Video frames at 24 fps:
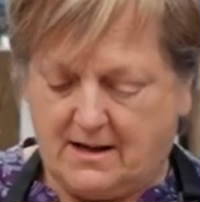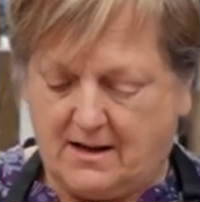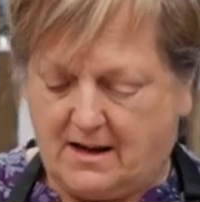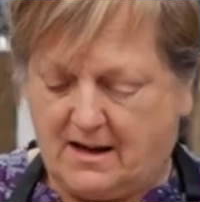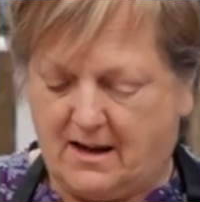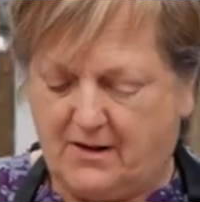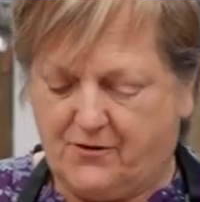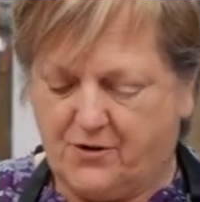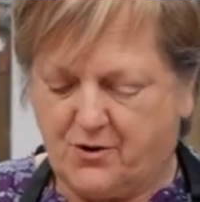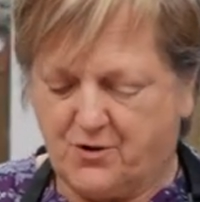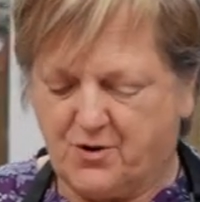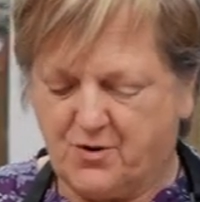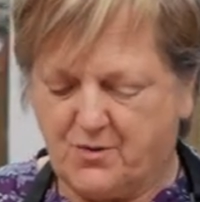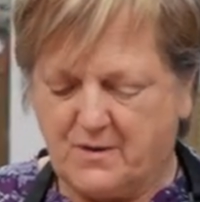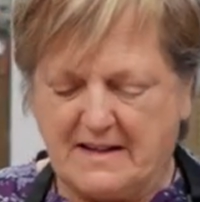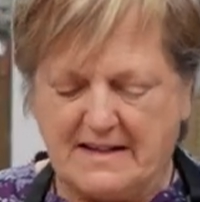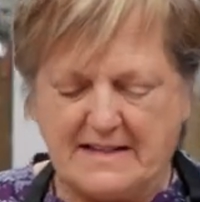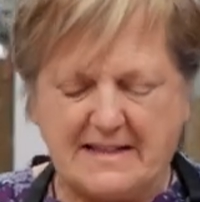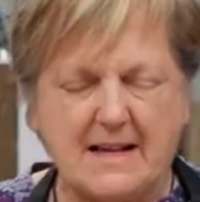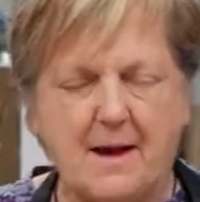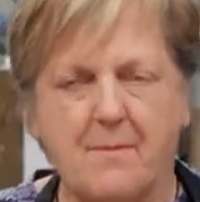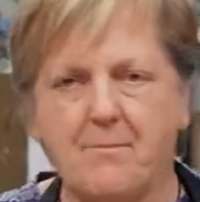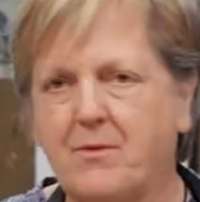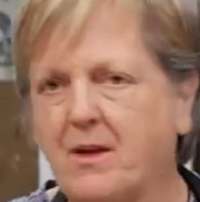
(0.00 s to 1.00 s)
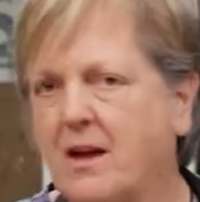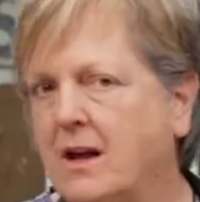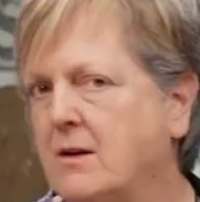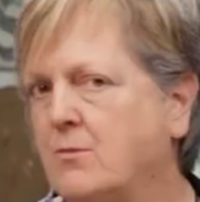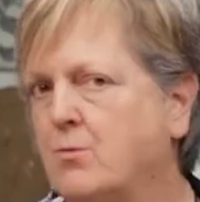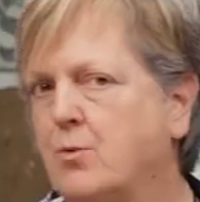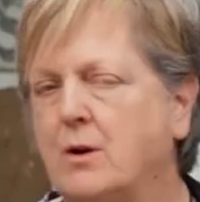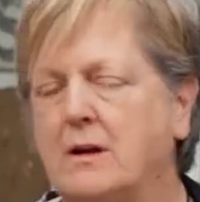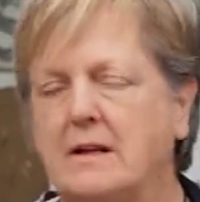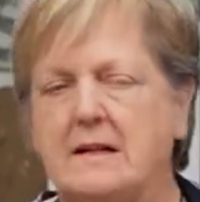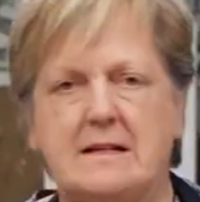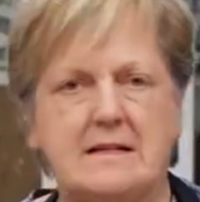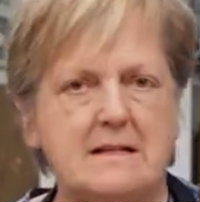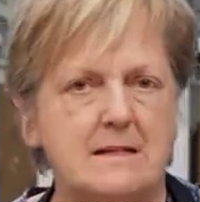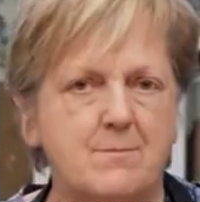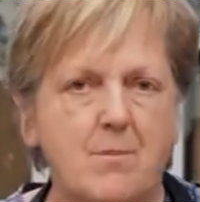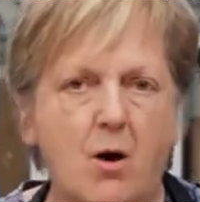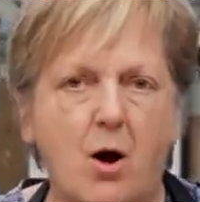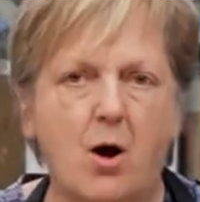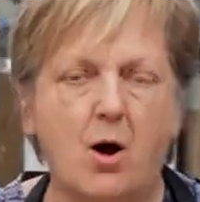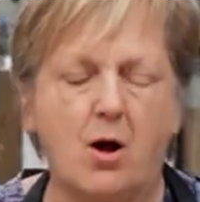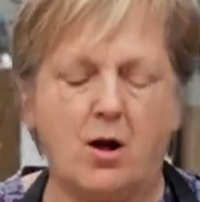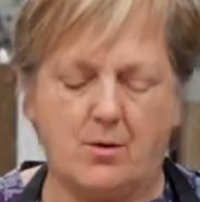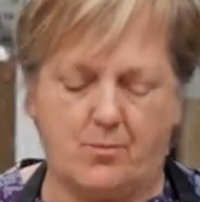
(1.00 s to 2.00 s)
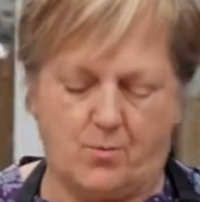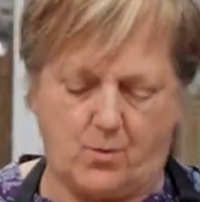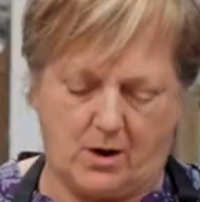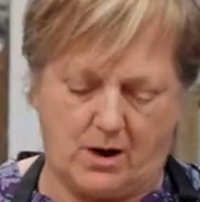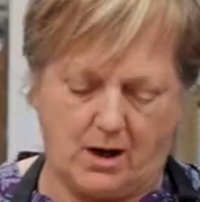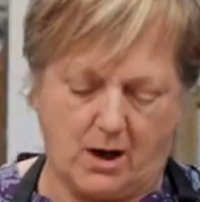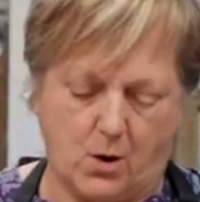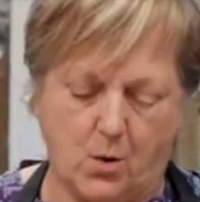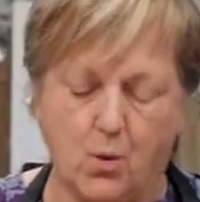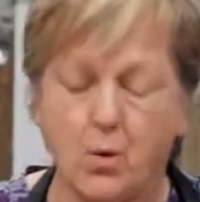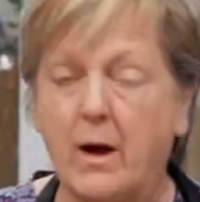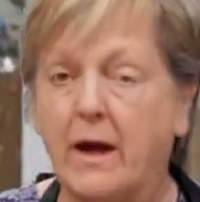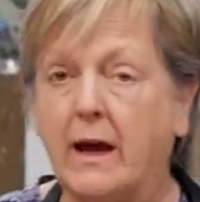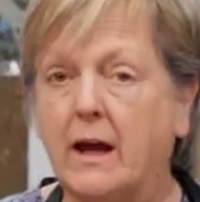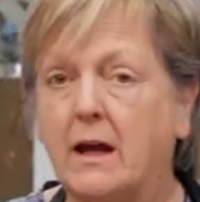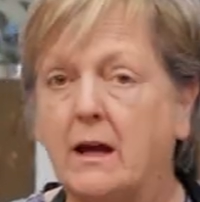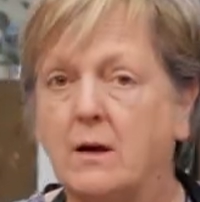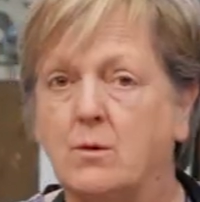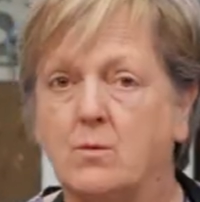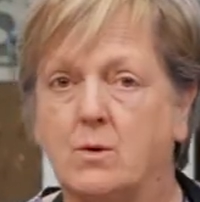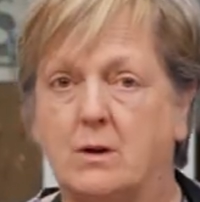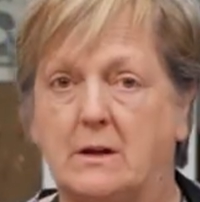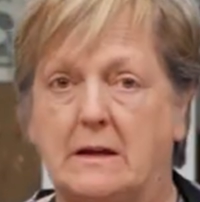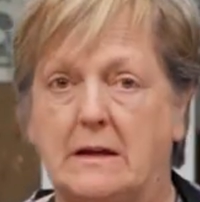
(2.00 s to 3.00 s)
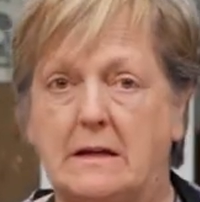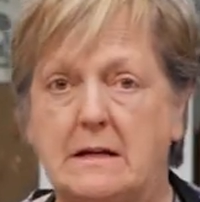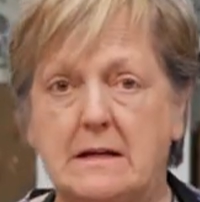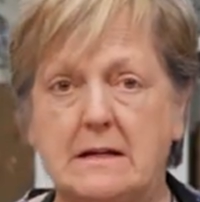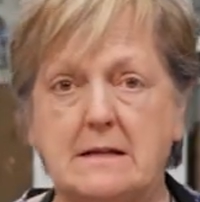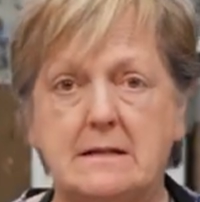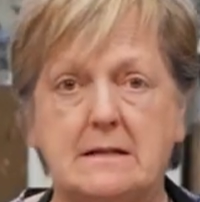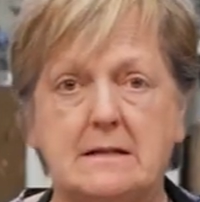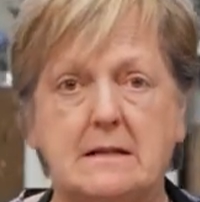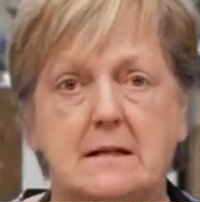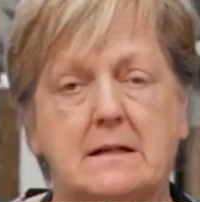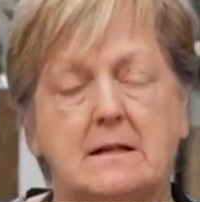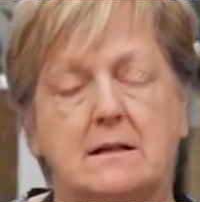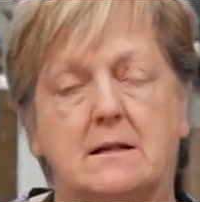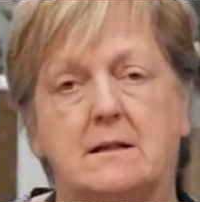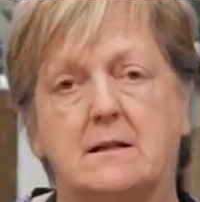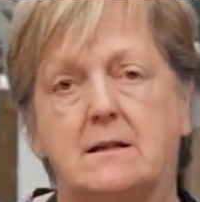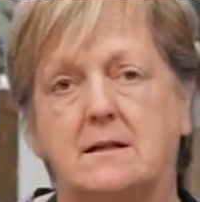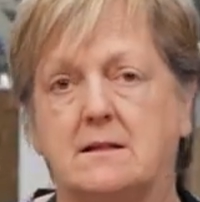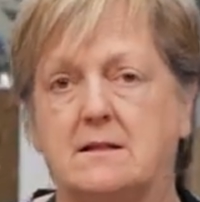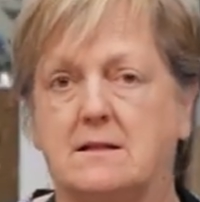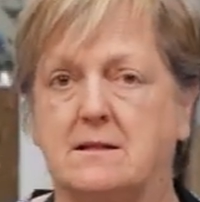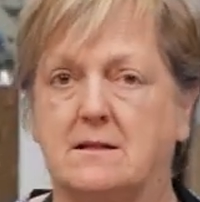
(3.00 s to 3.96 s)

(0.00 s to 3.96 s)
If you're doing something really small and really quick and really easy and